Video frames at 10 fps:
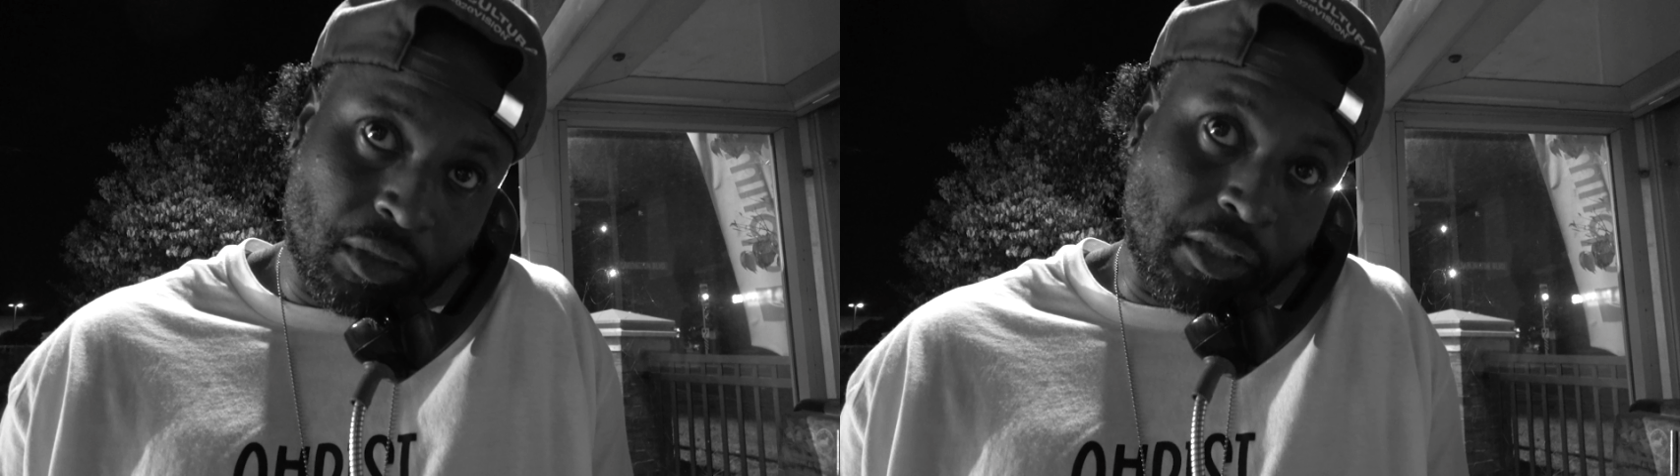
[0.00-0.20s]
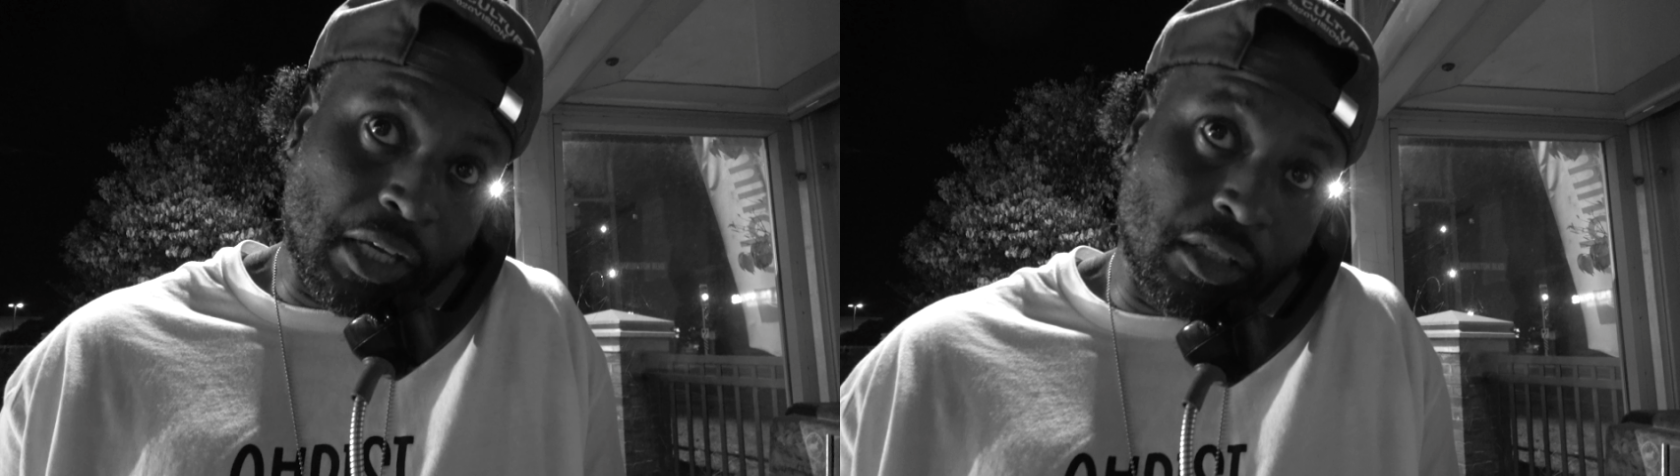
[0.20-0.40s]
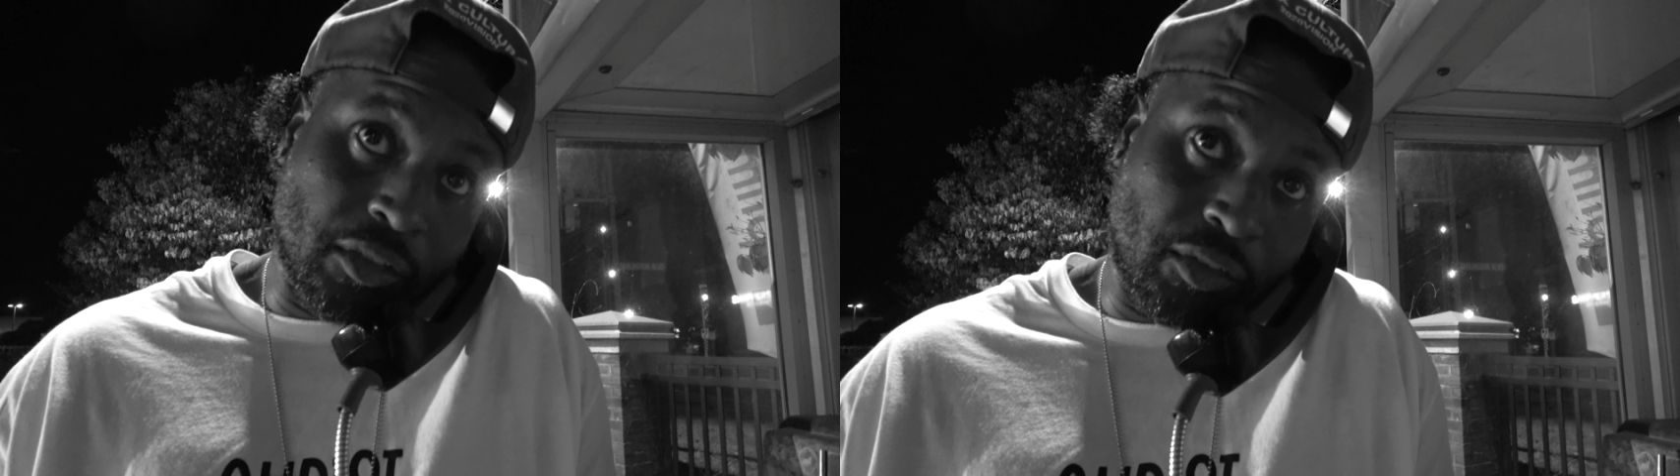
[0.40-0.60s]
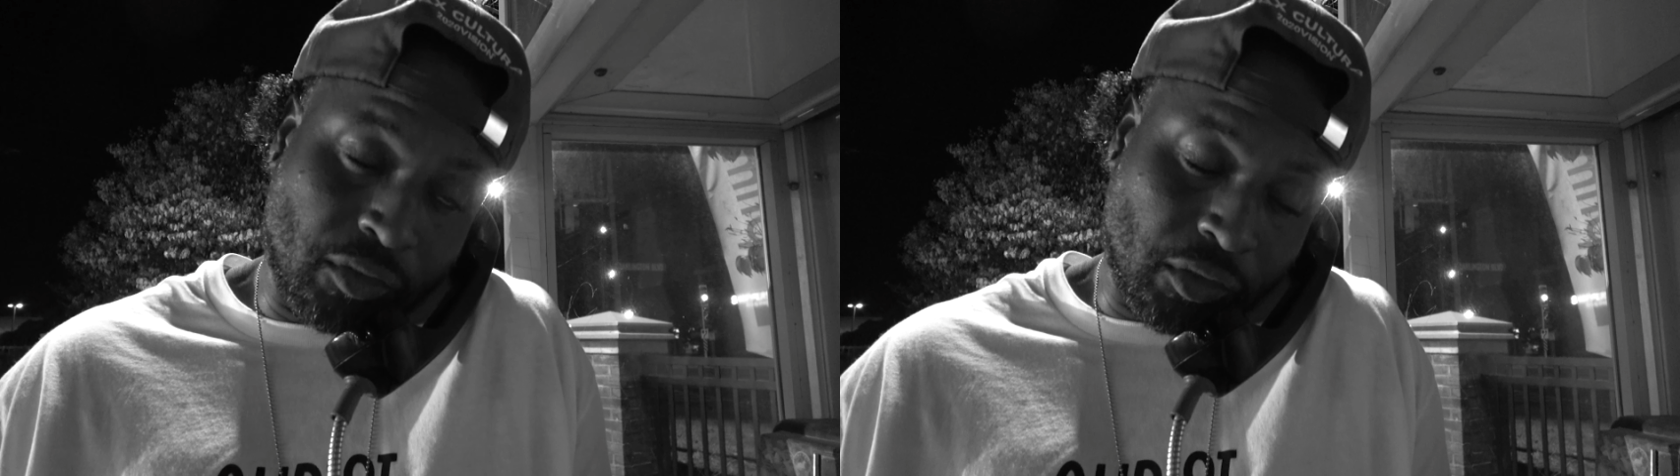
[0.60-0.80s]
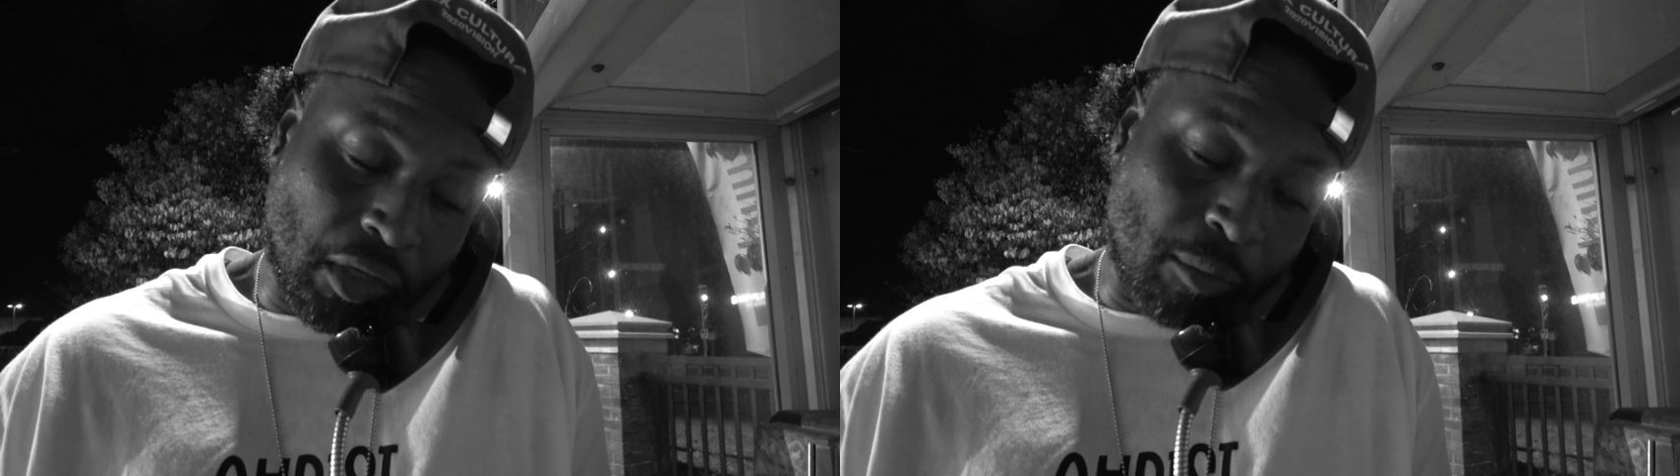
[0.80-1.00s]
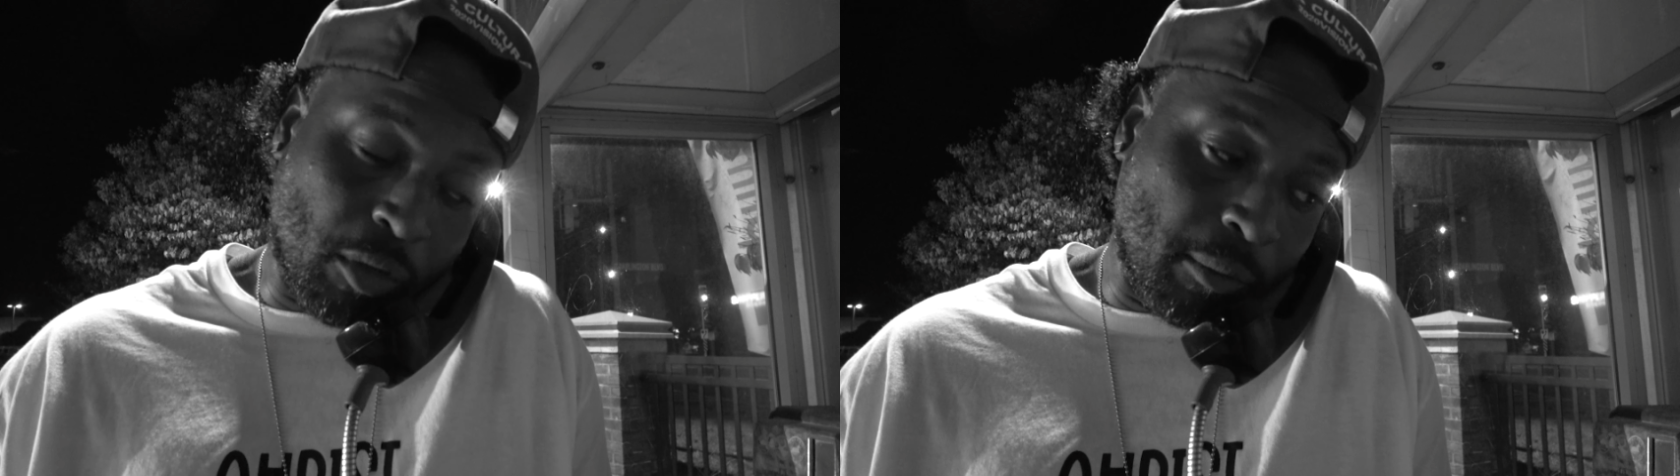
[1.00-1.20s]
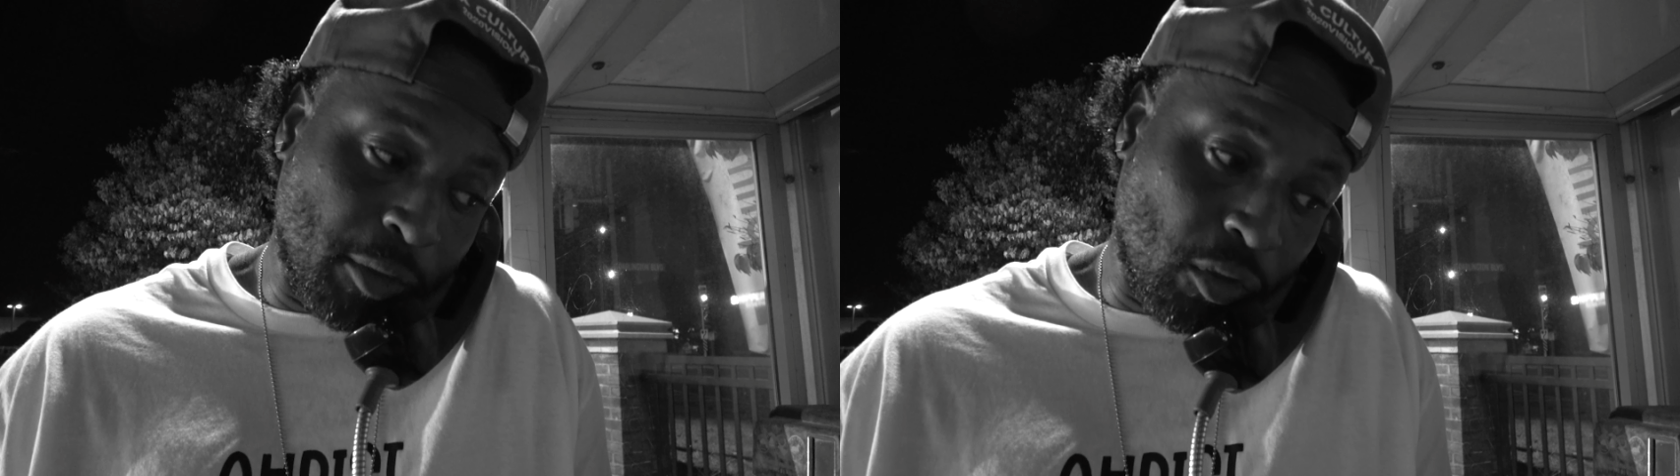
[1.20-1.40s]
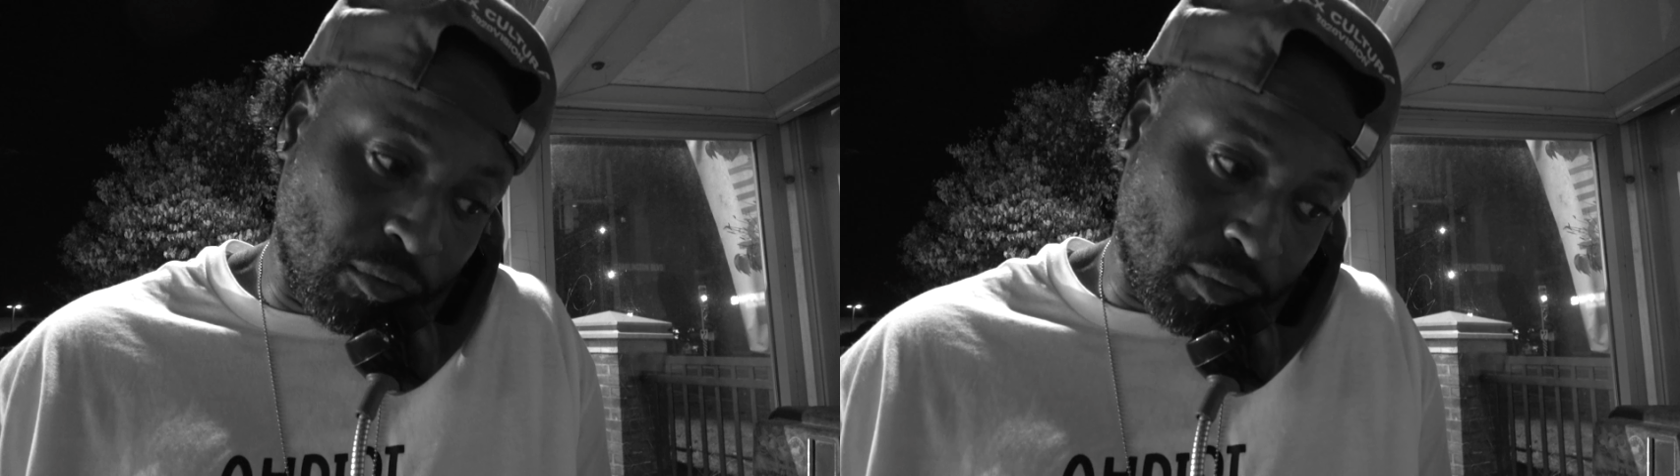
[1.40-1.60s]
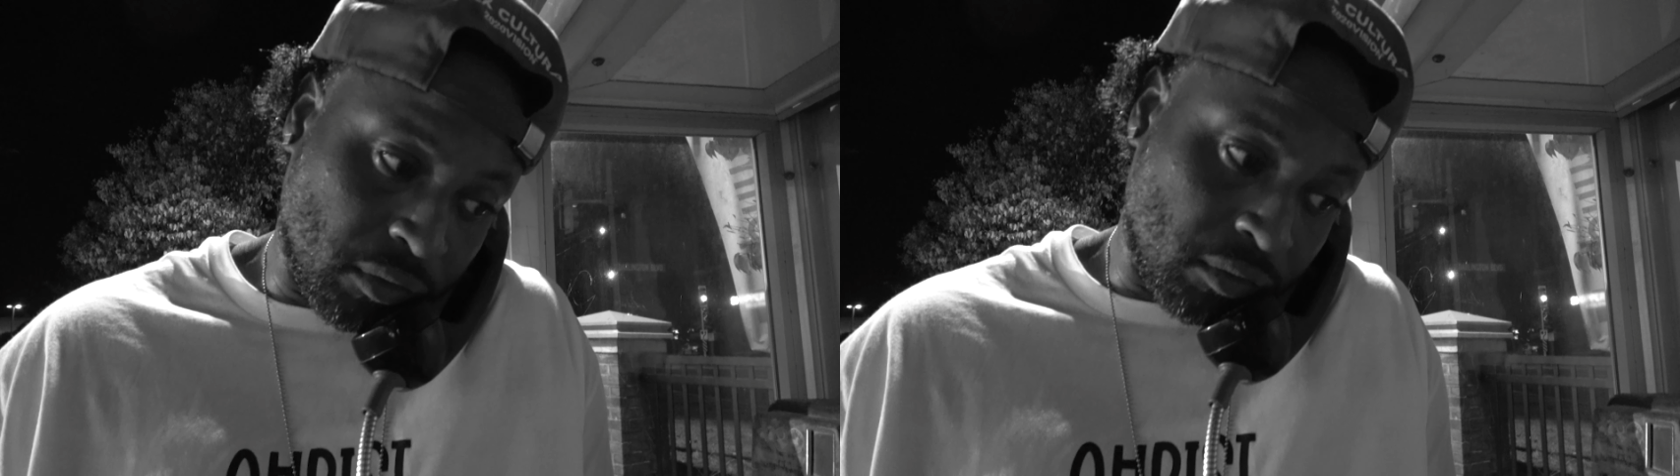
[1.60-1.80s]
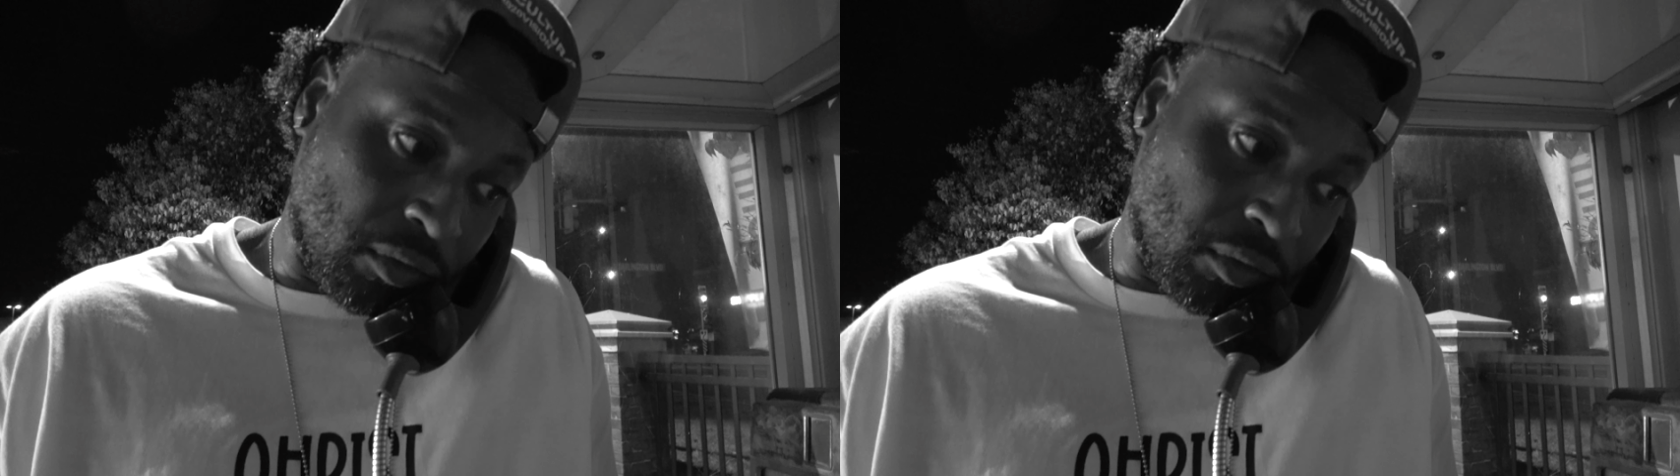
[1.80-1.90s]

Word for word: Yeah, listen, just I'm coming over.